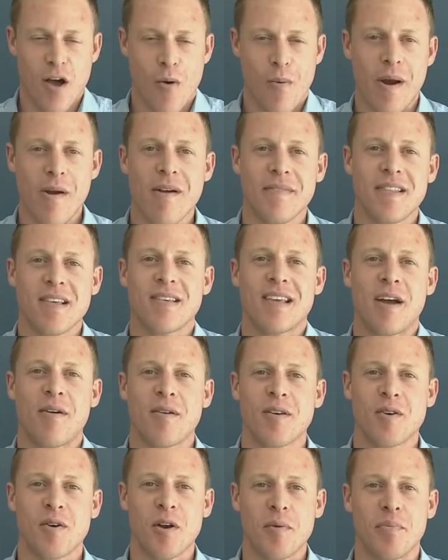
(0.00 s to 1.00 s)
We are at the
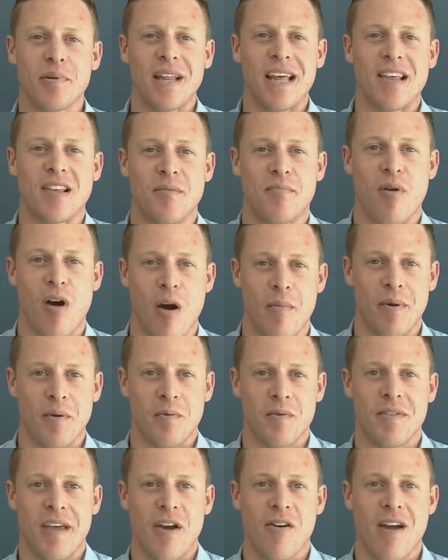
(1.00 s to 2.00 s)
Sarasota Police
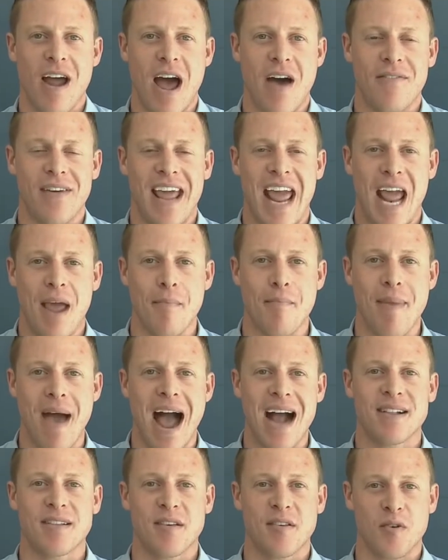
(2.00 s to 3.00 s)
Department where they are having a
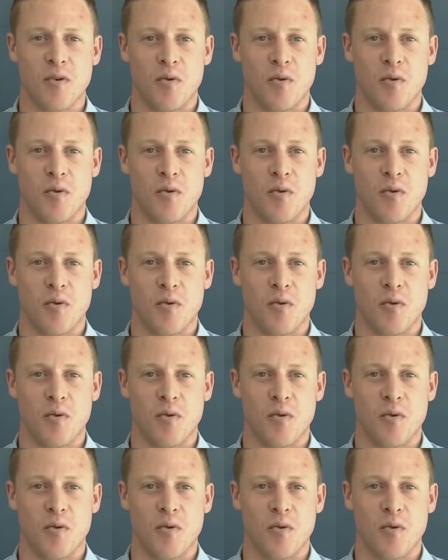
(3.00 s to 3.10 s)
back to